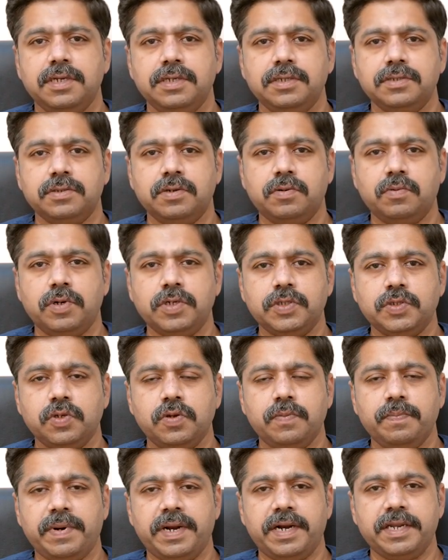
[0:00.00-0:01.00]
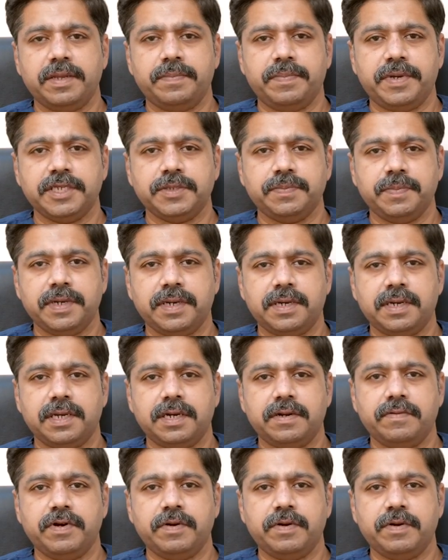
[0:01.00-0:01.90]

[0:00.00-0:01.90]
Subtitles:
So once you implant the pacemaker,